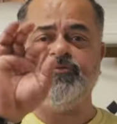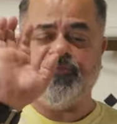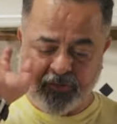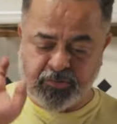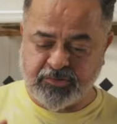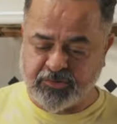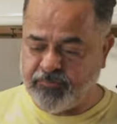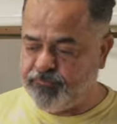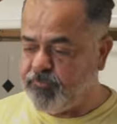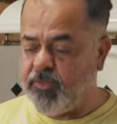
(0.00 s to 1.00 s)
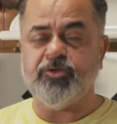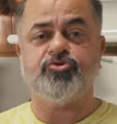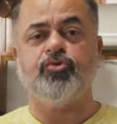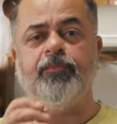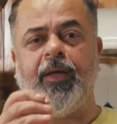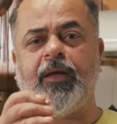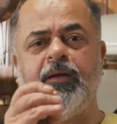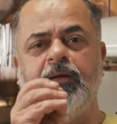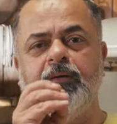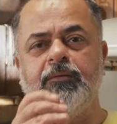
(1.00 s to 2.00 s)
first is to make
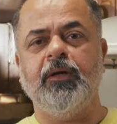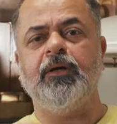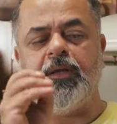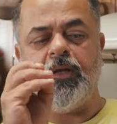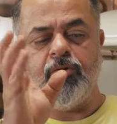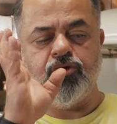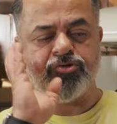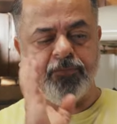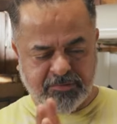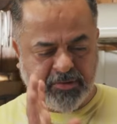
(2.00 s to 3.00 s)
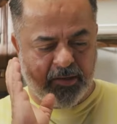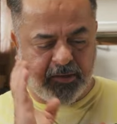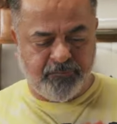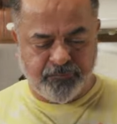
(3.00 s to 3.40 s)
the ghee roast masala.